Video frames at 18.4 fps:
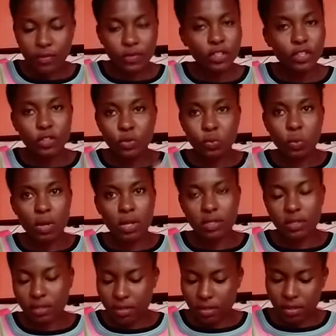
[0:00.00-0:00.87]
Just
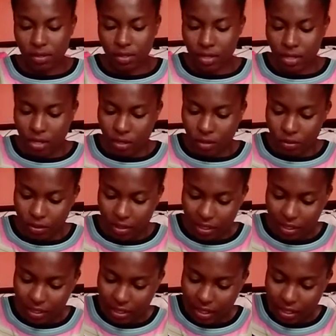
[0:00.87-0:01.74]
once. Take
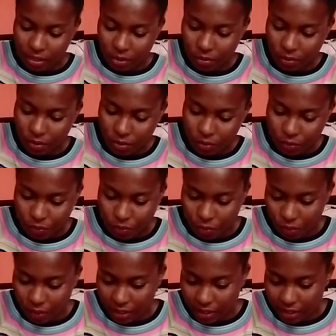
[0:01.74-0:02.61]
the next one, you
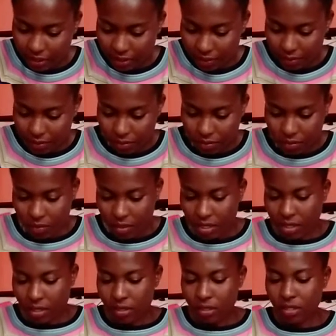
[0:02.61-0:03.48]
roll it.
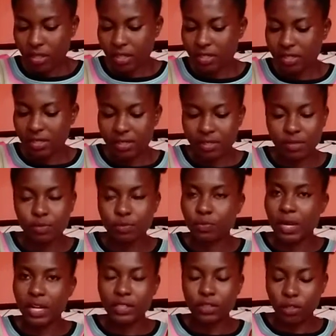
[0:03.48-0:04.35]
Just
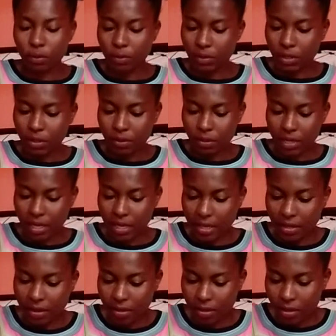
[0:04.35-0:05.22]
randomly, okay?
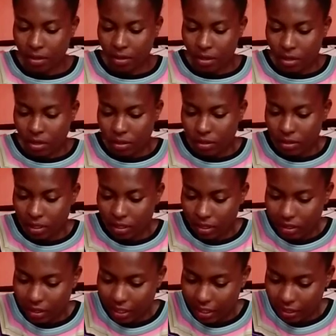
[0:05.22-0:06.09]
Take
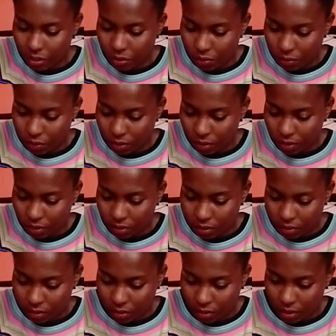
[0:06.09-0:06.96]
the next one,
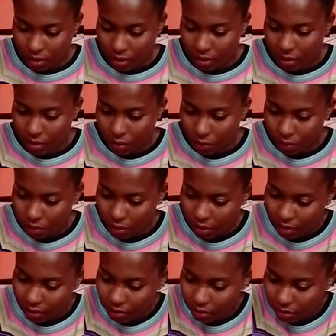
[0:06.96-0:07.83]
another
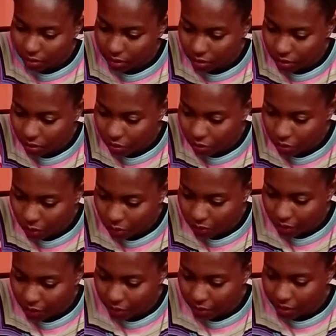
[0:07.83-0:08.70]
one, you can just jump
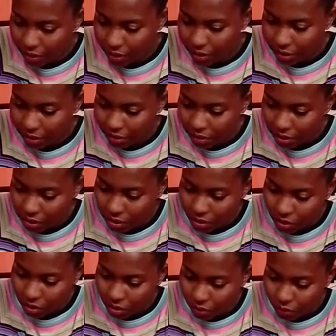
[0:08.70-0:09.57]
down here.
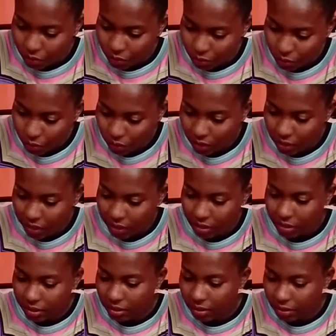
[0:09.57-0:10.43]
You roll it.